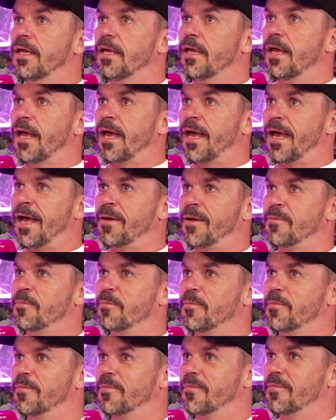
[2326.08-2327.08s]

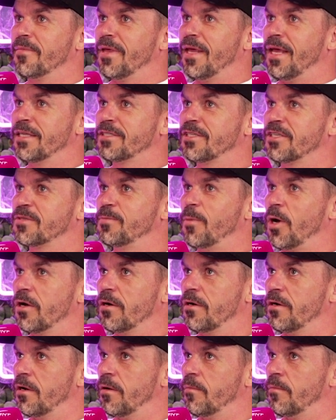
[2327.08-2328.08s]
It's a
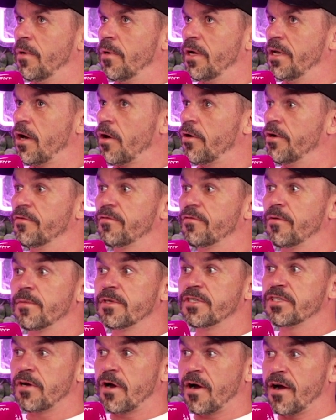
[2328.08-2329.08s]
smaller minority from the
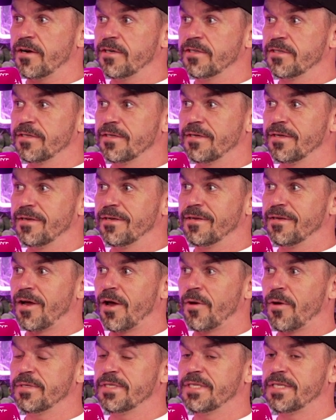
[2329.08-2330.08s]
start. I
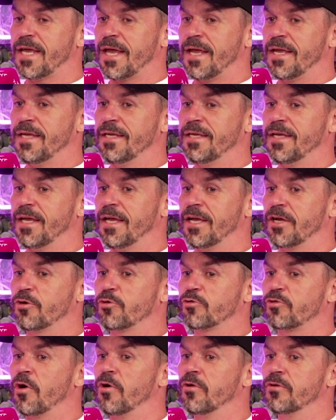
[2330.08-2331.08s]
would say it
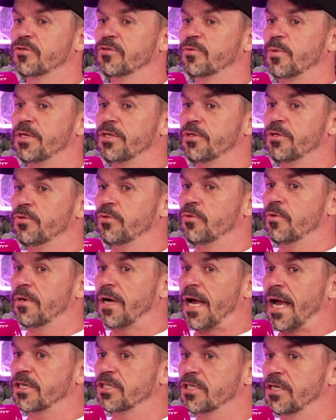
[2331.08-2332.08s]
grows when you
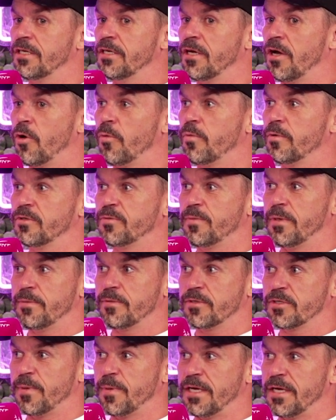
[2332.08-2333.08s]
actually opens
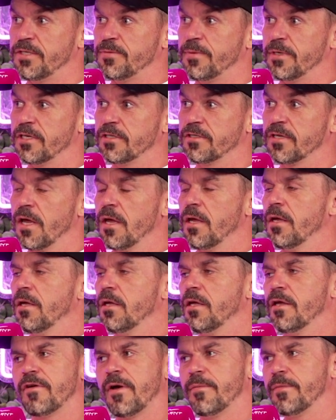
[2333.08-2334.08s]
people's space, because
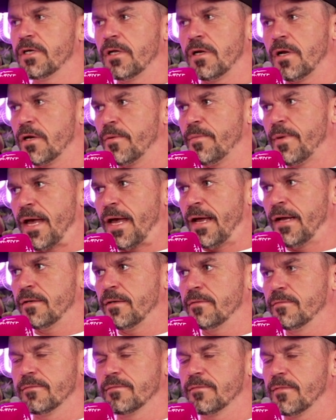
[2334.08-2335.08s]
if I'm in a lot of pain,
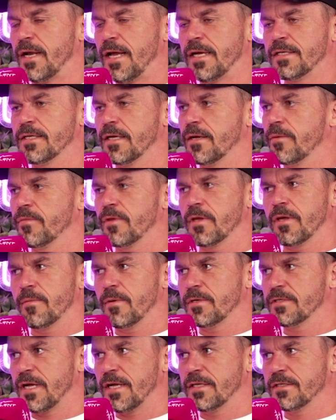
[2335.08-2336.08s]
the last thing I'm thinking
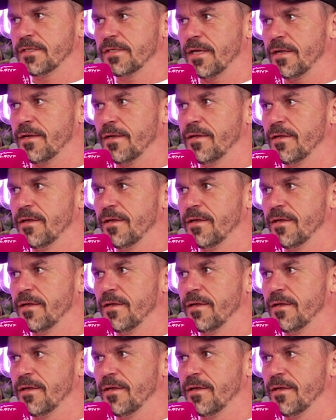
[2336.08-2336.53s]
about is a handstand.